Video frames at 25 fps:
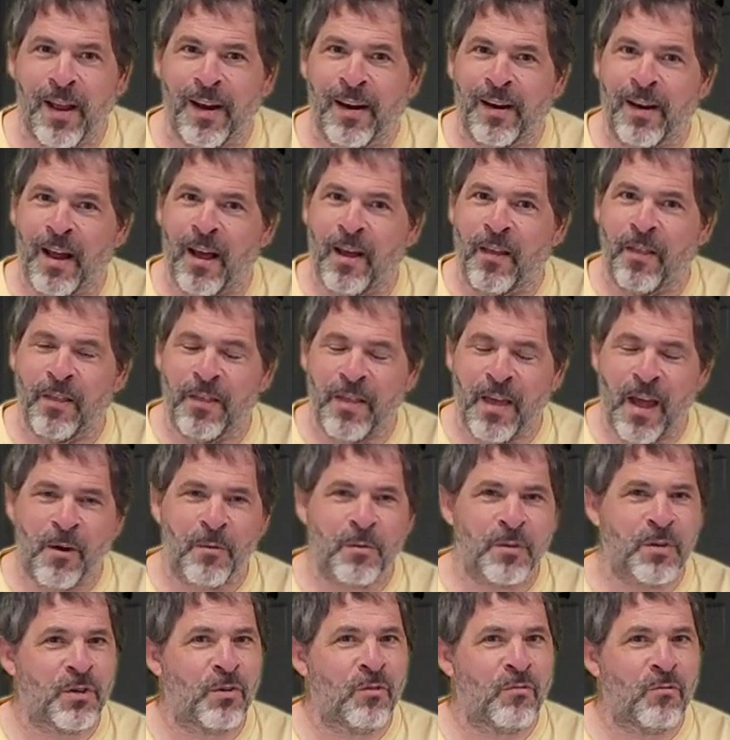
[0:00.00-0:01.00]
Now, that
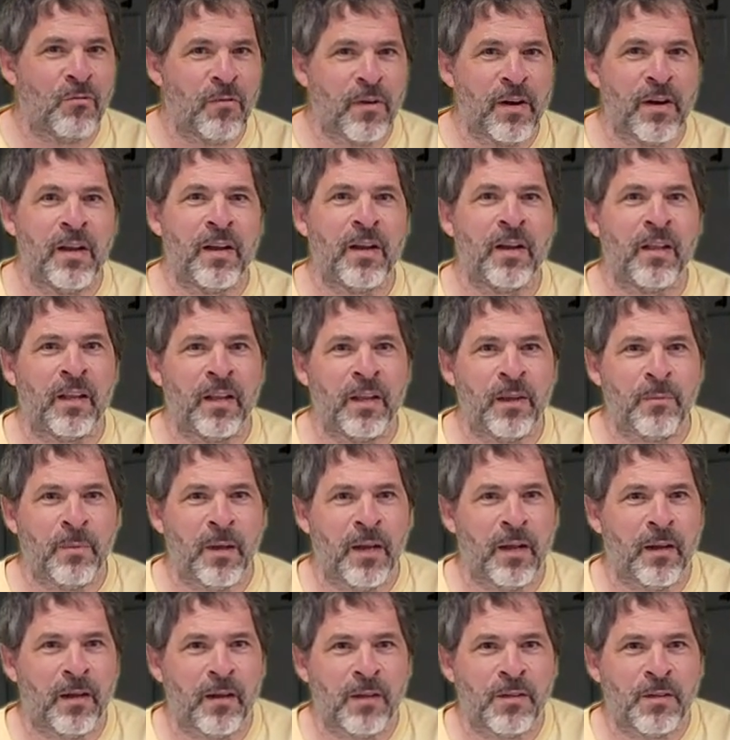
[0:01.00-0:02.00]
was a really
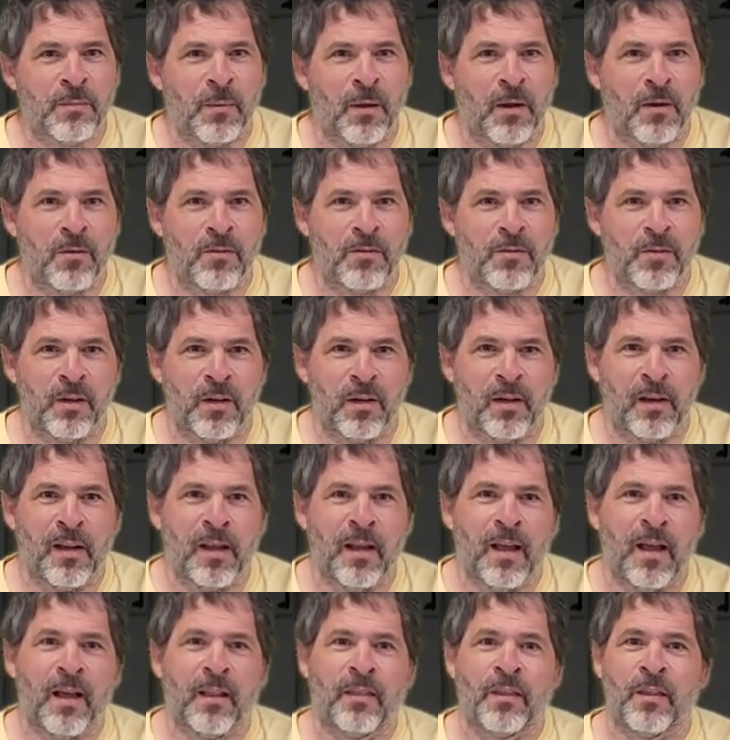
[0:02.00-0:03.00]
big explosion.
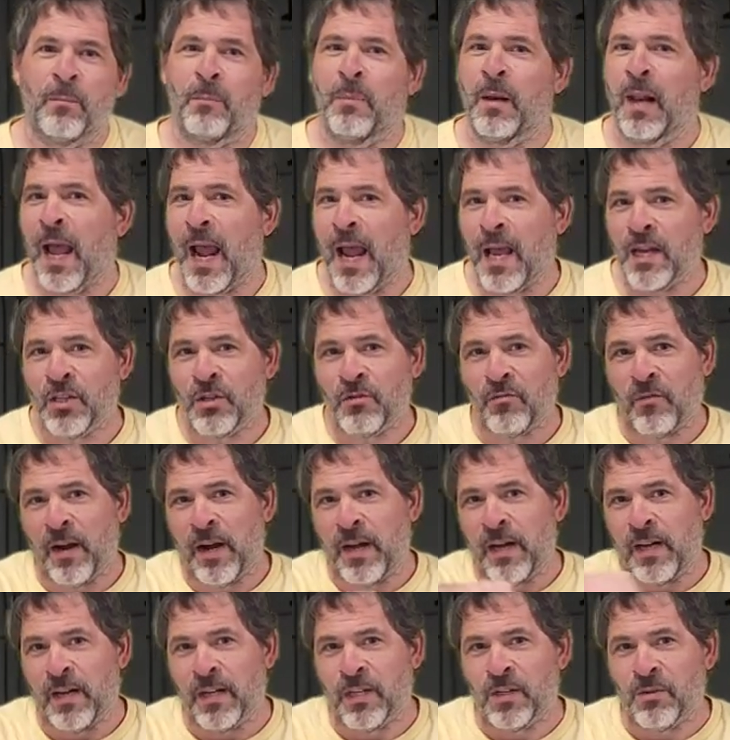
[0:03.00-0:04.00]
The blast
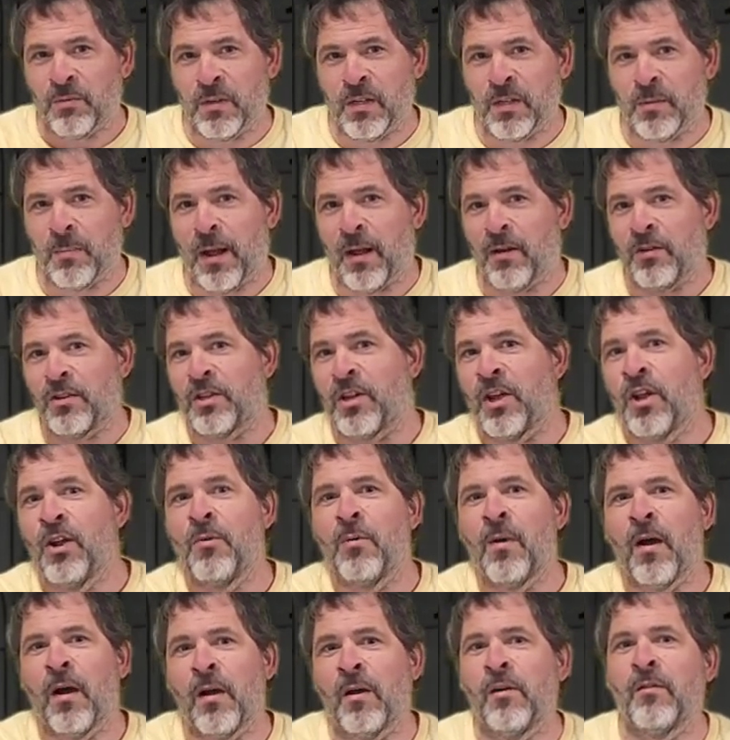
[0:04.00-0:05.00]
radius was about
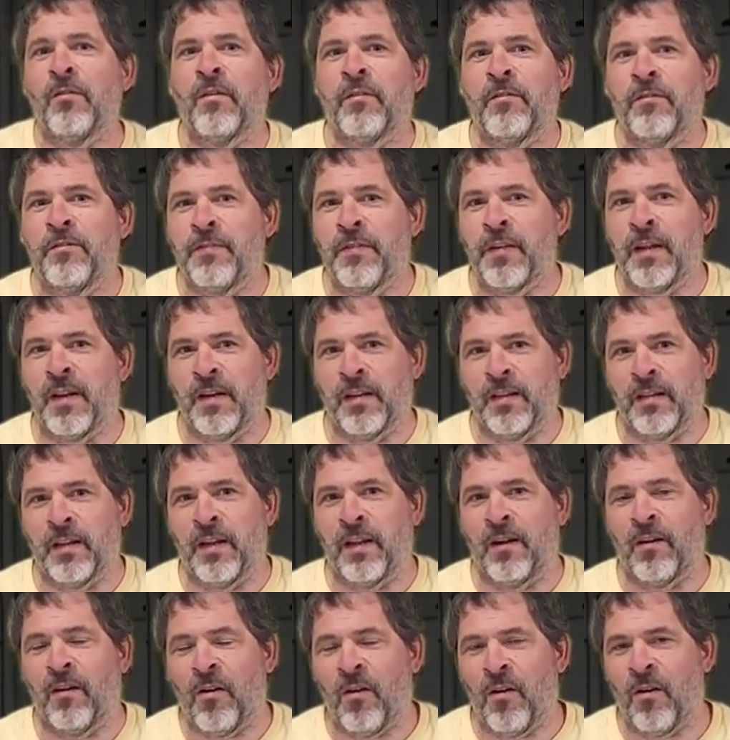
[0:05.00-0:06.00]
200 feet
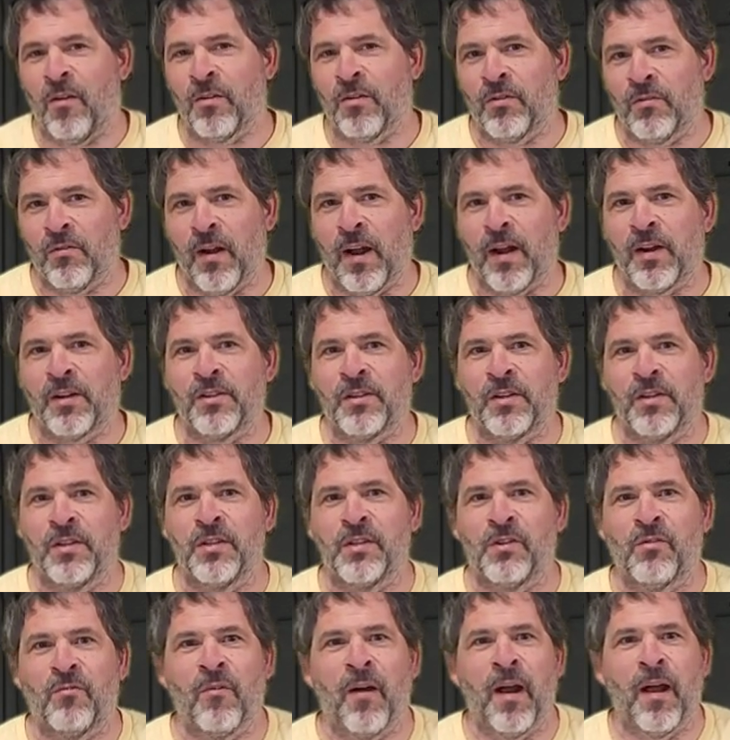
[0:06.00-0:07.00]
in all directions
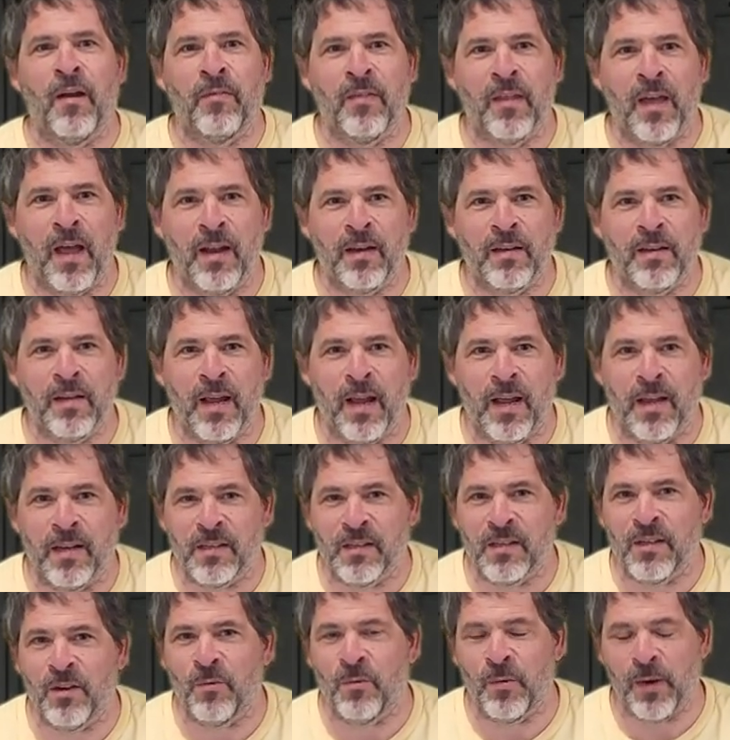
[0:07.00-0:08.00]
around that
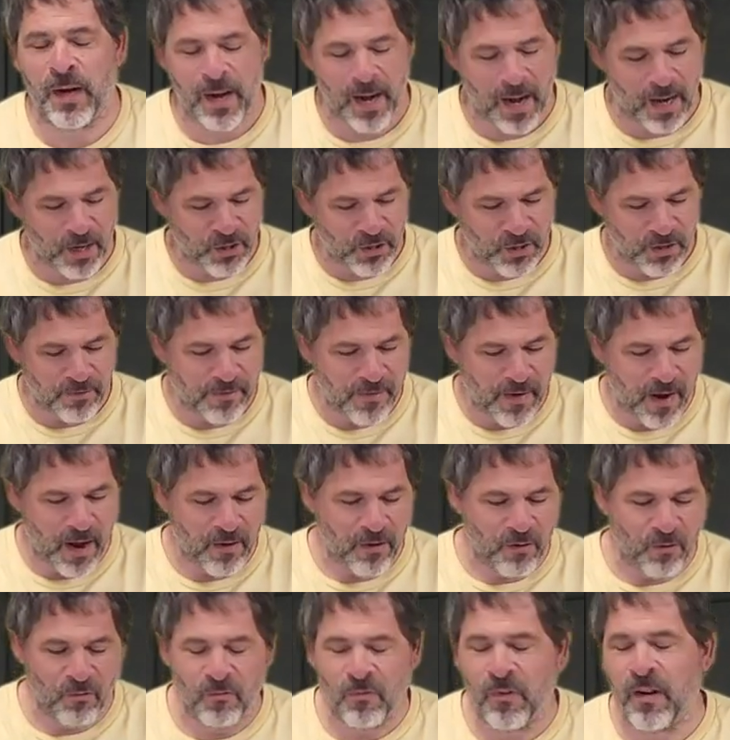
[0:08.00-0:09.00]
test. We actually
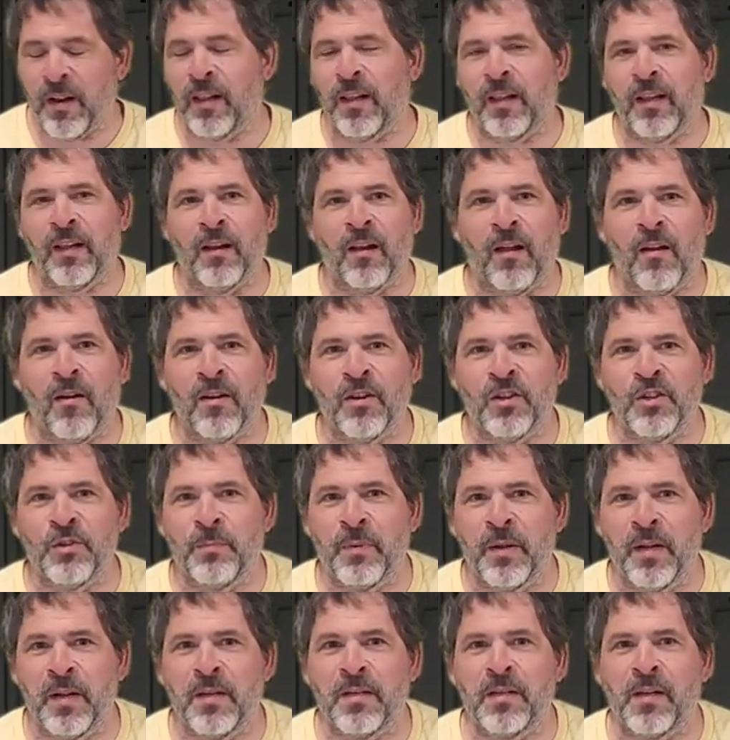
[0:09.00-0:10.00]
found a really large
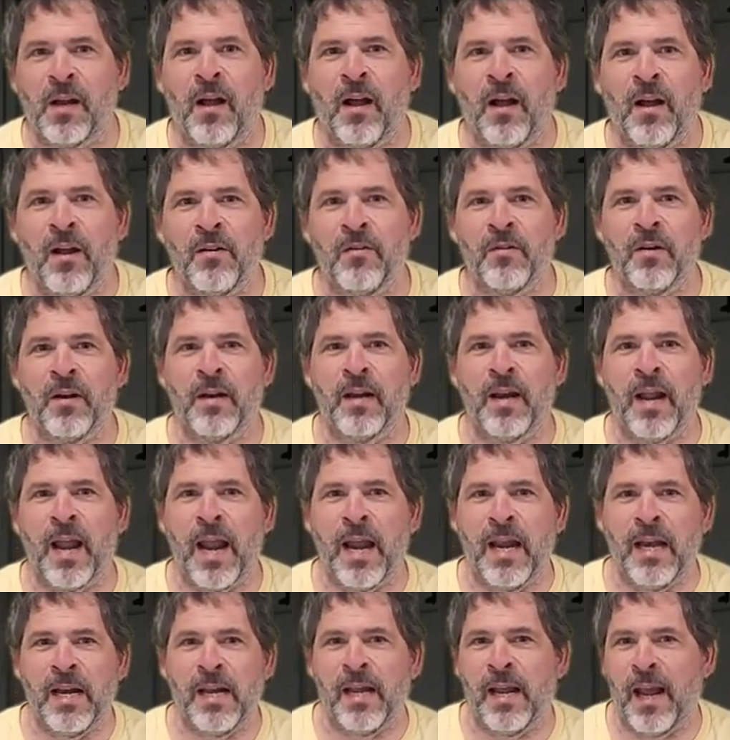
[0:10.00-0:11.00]
piece
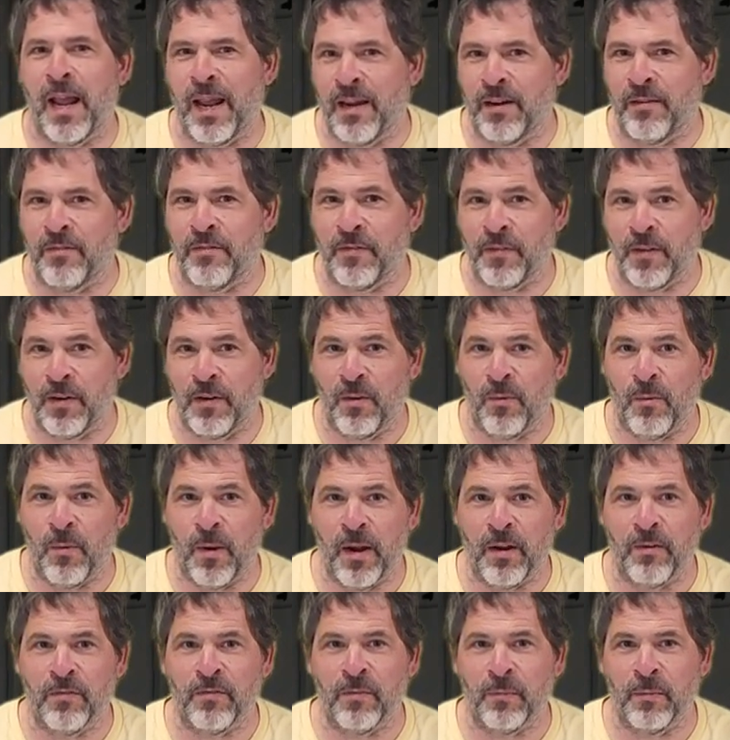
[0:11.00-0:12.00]
188 feet
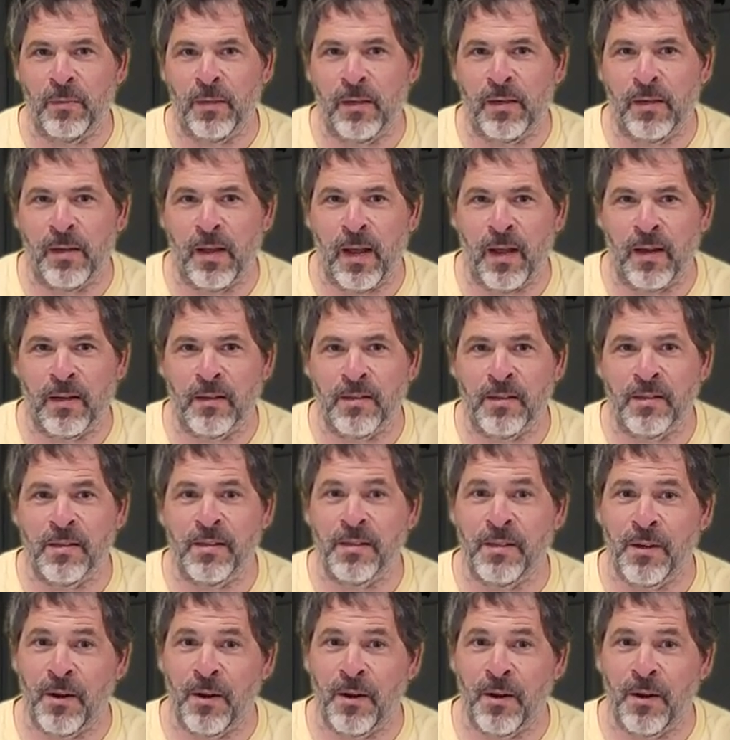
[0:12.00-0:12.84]
away from the test.